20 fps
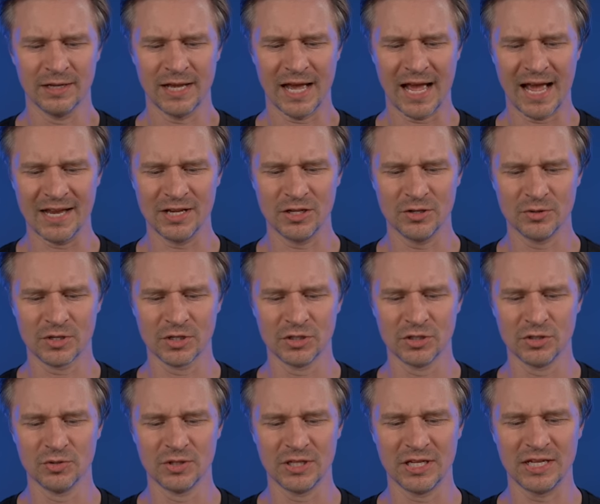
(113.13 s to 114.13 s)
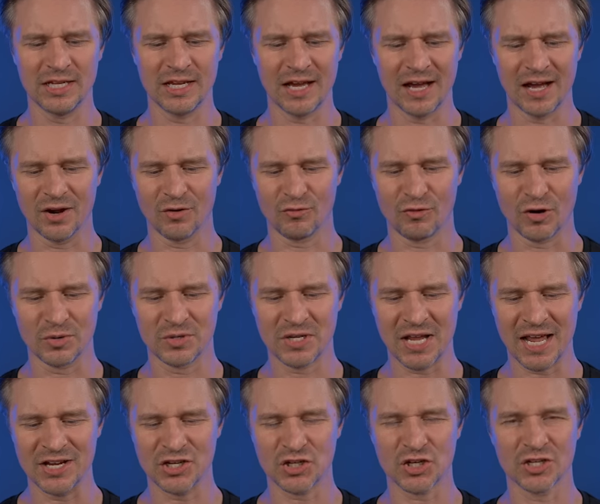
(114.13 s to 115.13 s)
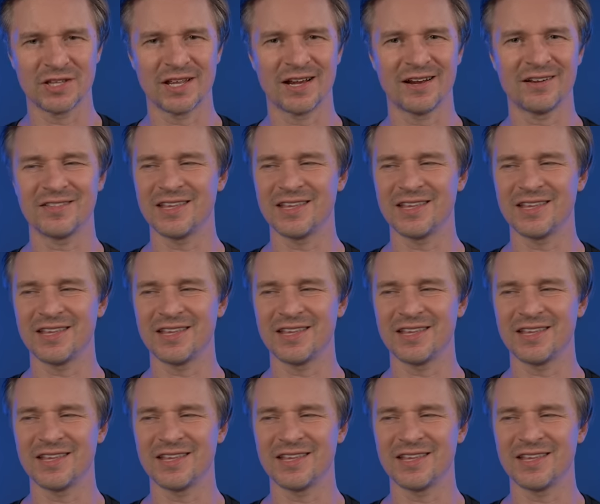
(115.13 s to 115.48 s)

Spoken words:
and you can do the rotation there,